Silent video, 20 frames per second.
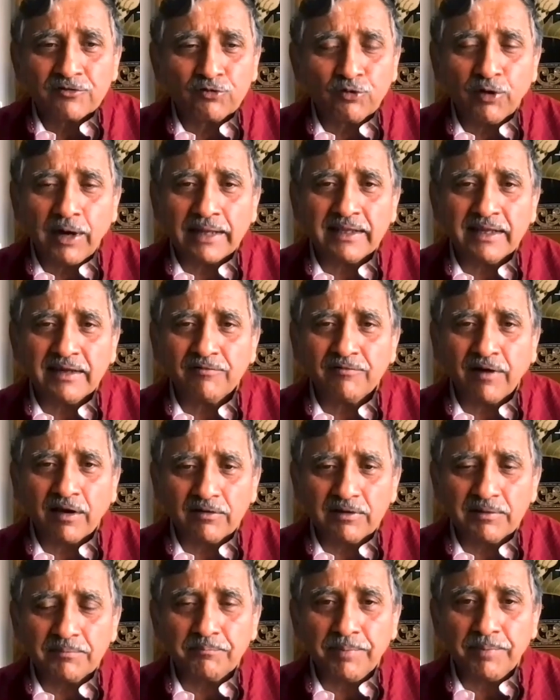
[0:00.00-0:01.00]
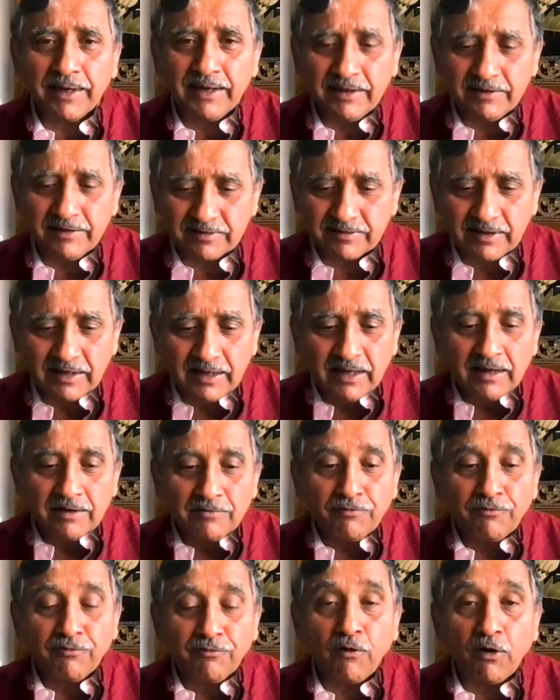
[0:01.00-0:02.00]
So I think one of the biggest
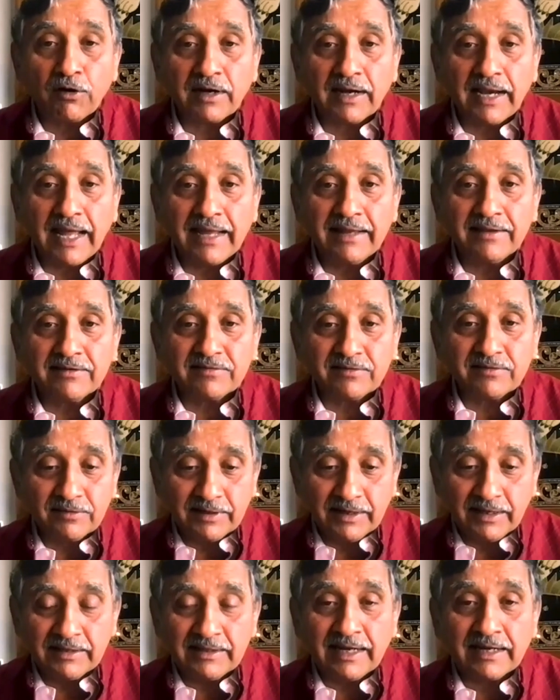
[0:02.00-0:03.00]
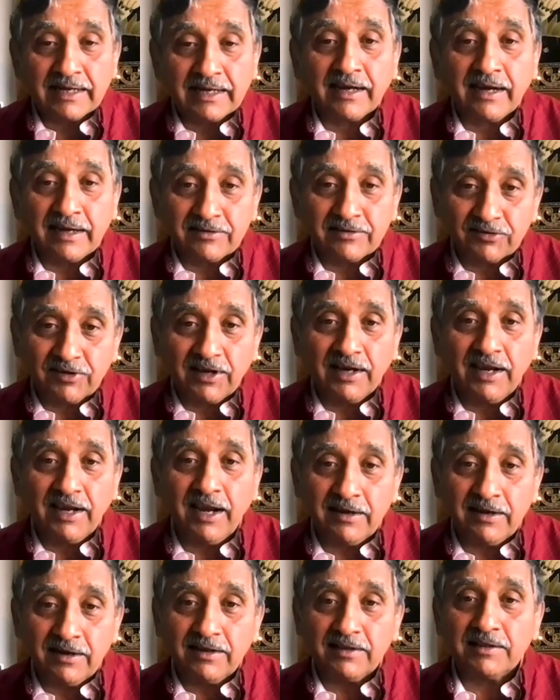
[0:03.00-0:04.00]
fault lines that gets
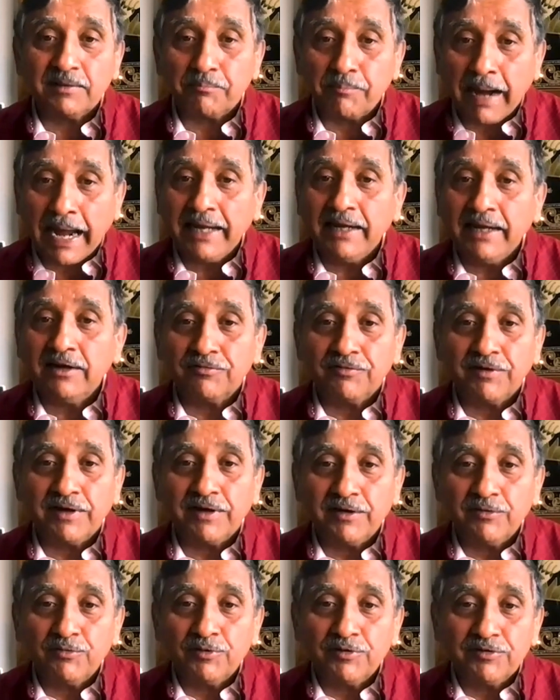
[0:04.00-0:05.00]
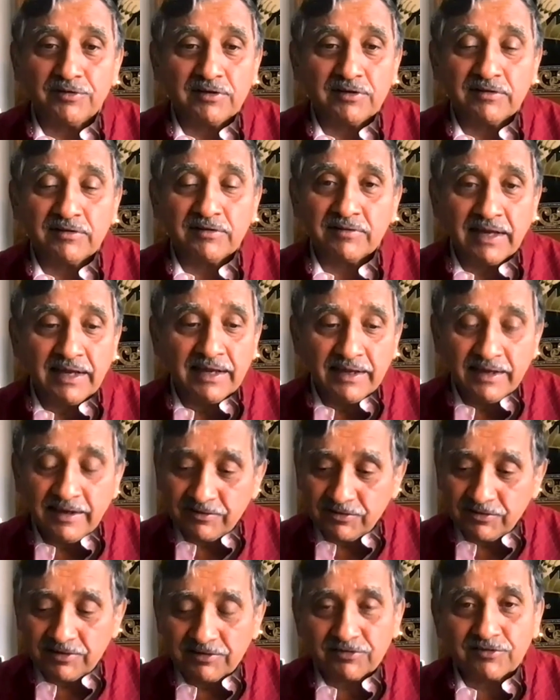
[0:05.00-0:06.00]
created in the mind of individuals
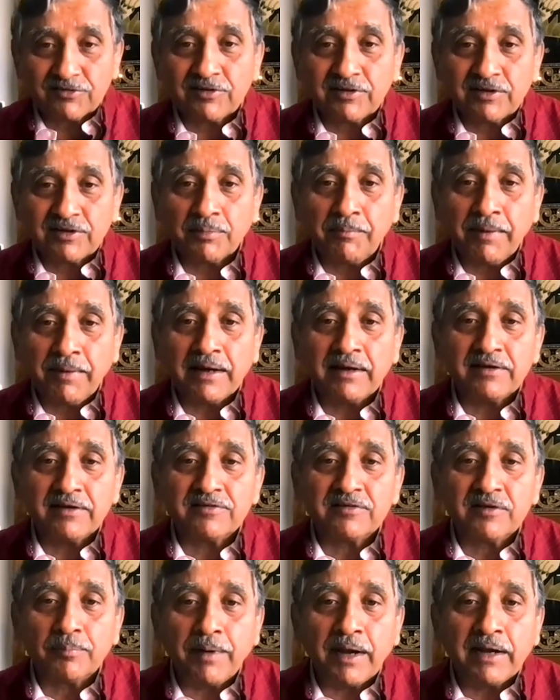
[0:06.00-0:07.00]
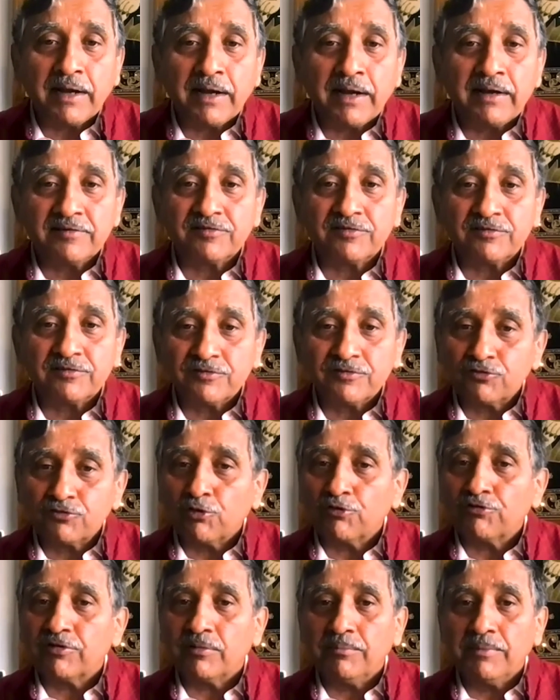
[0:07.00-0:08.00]
is this tremendous dependence on
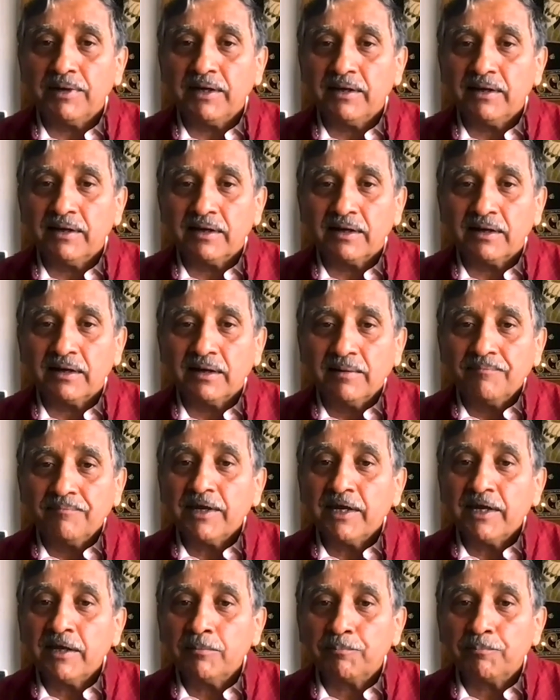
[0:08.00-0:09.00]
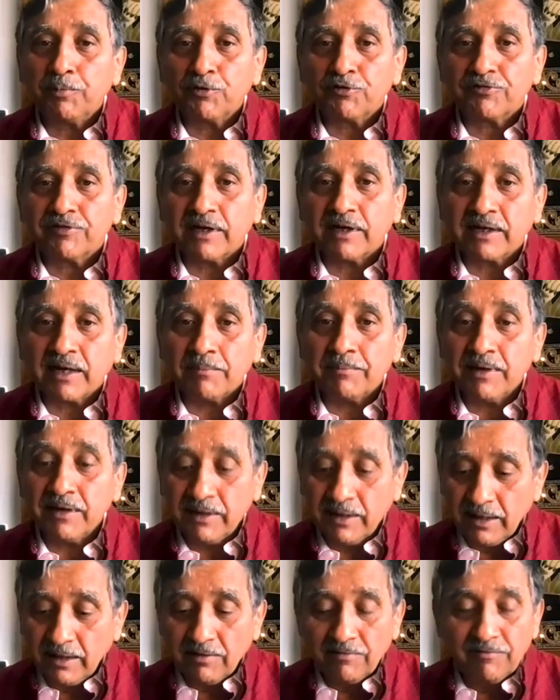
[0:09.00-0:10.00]
social media inputs that come
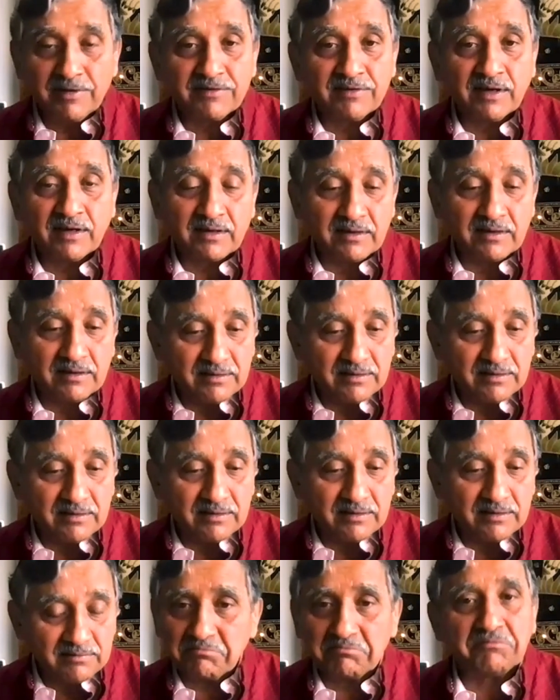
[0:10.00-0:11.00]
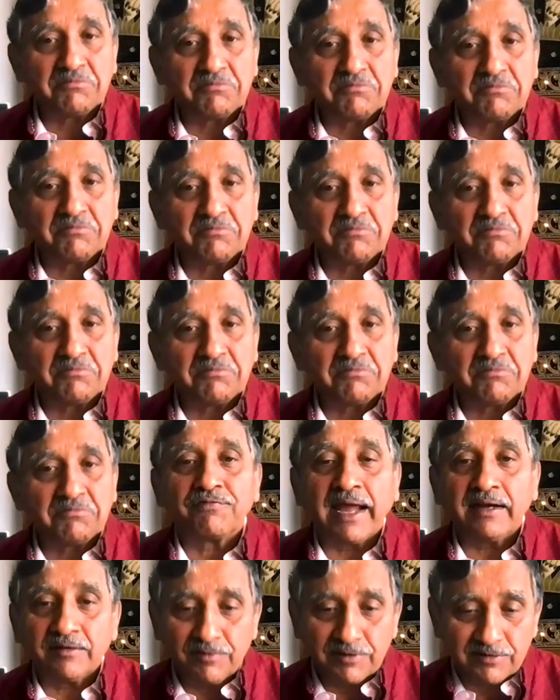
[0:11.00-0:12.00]
in, which are not
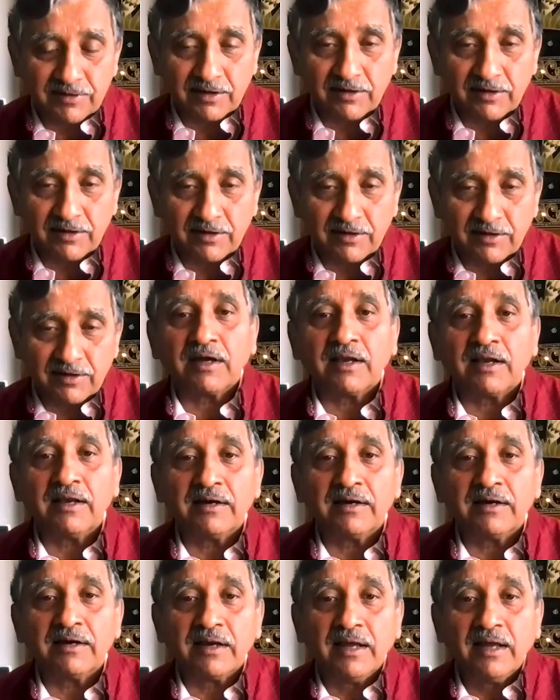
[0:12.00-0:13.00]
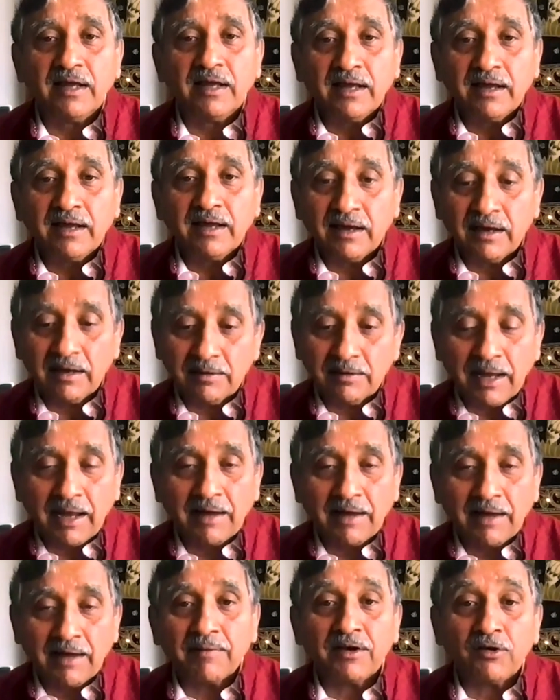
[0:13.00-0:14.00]
franked, which are not clear,
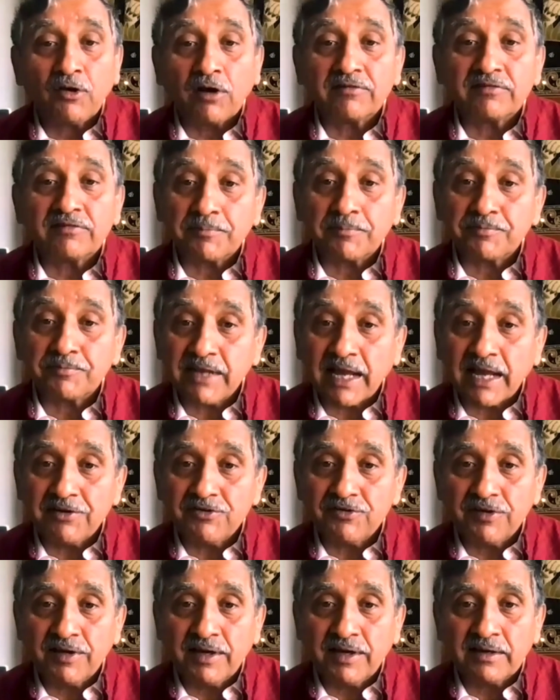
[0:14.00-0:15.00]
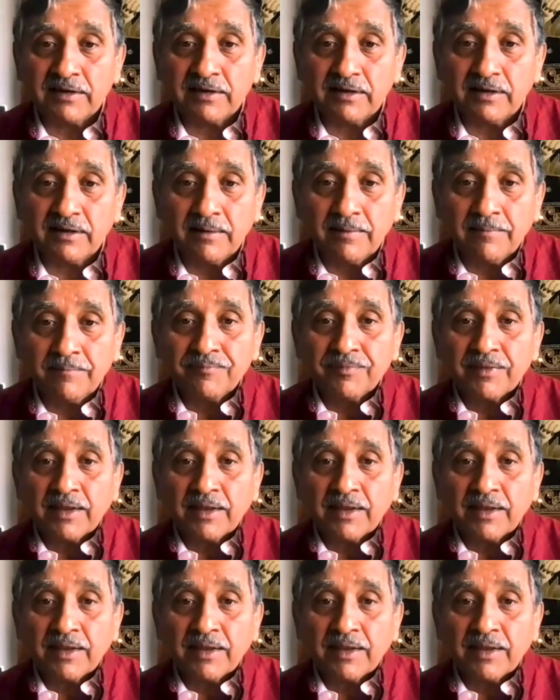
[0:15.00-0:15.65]
not substantiated.